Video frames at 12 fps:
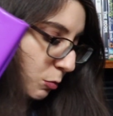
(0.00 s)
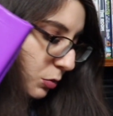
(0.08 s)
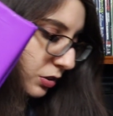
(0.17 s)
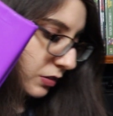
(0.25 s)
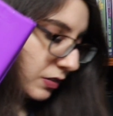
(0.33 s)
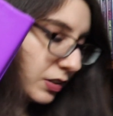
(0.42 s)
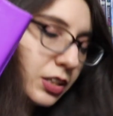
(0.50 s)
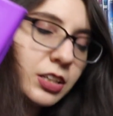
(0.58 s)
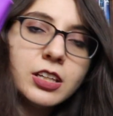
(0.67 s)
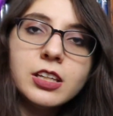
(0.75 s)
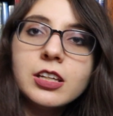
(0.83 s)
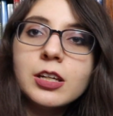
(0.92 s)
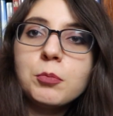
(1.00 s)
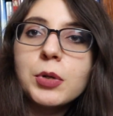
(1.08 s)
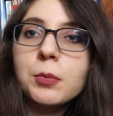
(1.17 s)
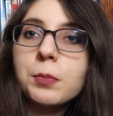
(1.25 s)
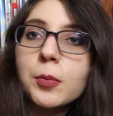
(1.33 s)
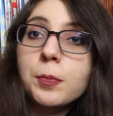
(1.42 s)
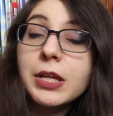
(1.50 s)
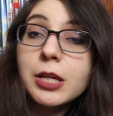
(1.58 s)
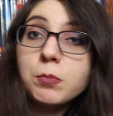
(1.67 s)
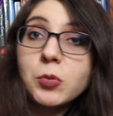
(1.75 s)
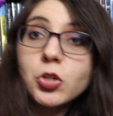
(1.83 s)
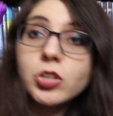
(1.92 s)
purple
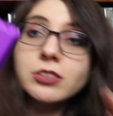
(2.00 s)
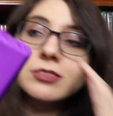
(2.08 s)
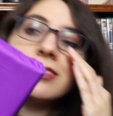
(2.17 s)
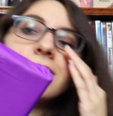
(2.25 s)
paper.